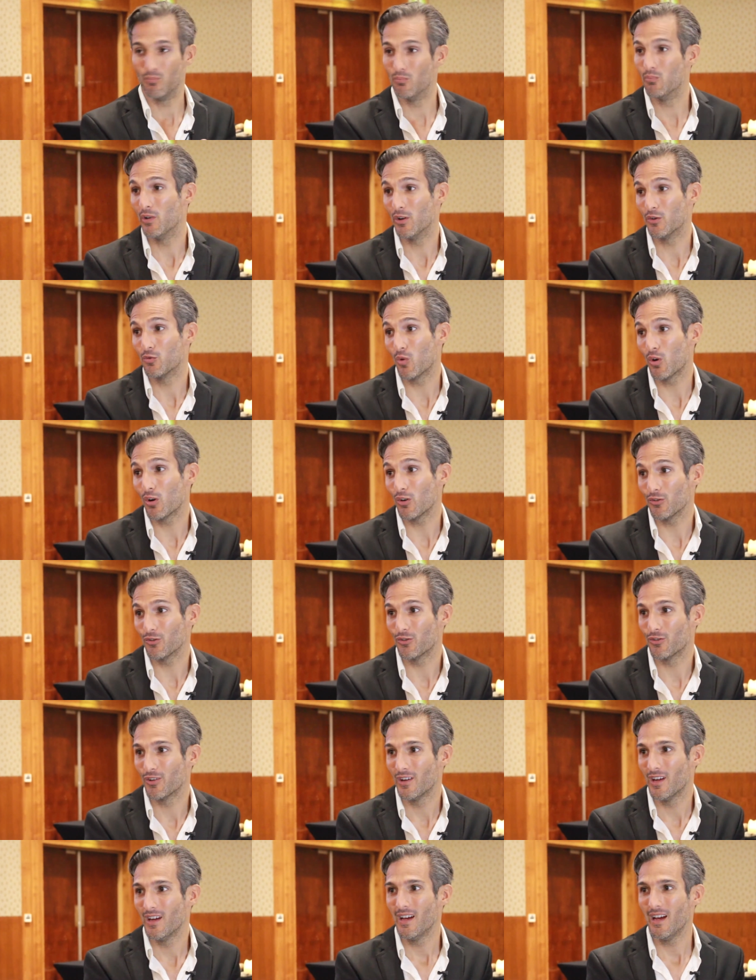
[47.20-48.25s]
bridge
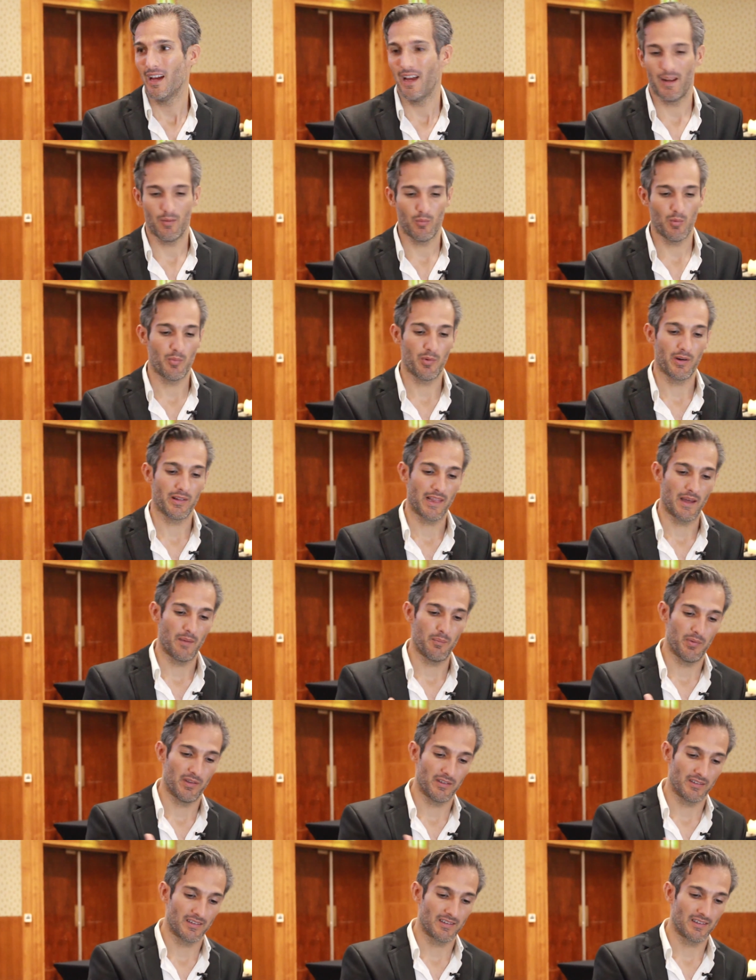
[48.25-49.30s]
worlds, and we bring that
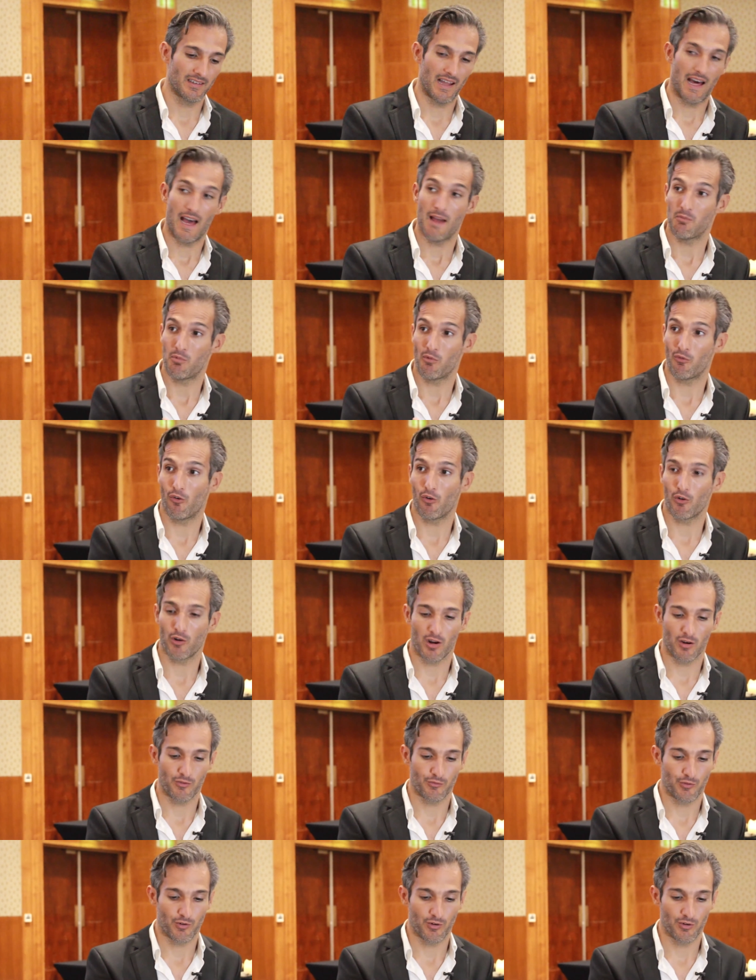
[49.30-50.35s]
business and the high-performing
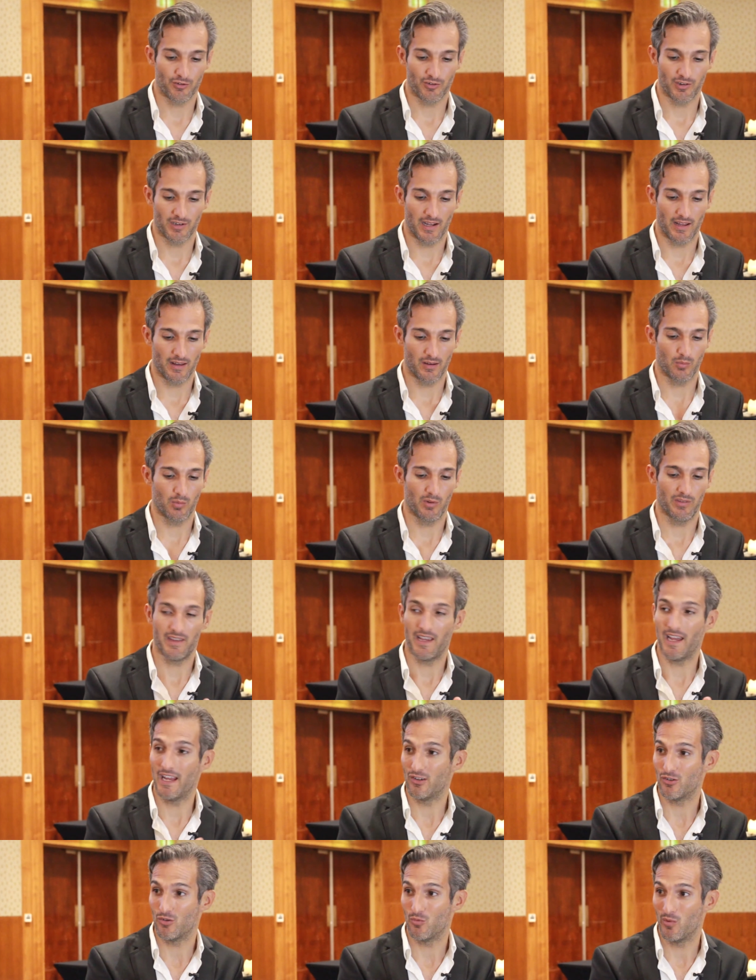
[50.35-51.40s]
entrepreneurs together with the
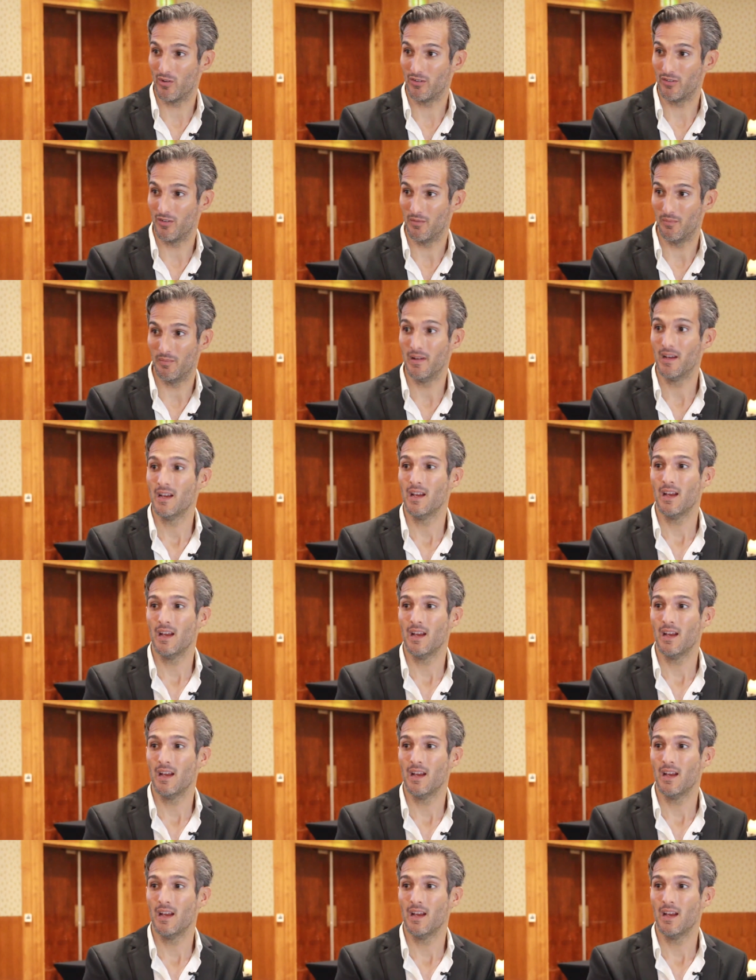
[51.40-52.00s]
ancient wisdom.